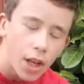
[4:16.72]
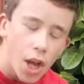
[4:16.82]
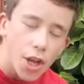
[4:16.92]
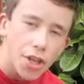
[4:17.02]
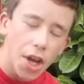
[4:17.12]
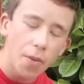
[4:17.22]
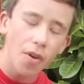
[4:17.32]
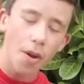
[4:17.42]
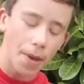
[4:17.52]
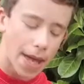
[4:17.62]
So we're
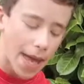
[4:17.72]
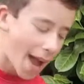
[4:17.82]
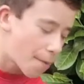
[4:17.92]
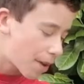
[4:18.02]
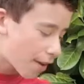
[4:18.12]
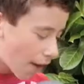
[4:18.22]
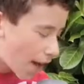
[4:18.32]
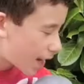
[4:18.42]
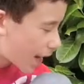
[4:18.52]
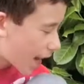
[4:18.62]
up here, and we've
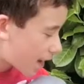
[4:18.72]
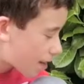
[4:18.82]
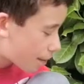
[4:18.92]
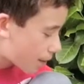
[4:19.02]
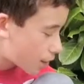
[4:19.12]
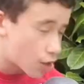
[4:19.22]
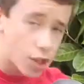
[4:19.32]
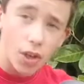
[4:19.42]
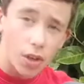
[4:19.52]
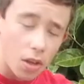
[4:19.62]
allocated one to show
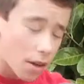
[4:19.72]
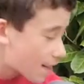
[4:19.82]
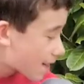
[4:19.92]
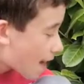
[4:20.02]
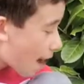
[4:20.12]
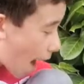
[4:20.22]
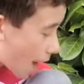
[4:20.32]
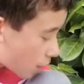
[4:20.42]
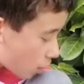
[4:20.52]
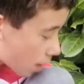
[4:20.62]
you guys,
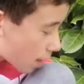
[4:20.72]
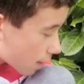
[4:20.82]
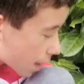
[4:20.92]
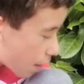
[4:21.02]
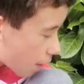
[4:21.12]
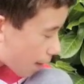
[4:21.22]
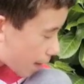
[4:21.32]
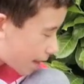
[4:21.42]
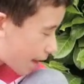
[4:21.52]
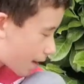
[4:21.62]
and you can see already
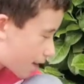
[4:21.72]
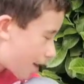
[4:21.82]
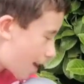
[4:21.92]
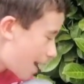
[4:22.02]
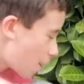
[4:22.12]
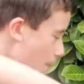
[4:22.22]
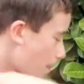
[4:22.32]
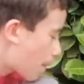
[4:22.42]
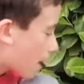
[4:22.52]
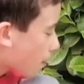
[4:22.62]
that it's a little bit
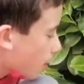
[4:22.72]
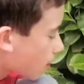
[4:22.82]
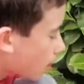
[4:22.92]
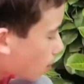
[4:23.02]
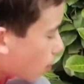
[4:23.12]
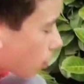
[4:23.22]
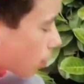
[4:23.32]
bigger than the ball.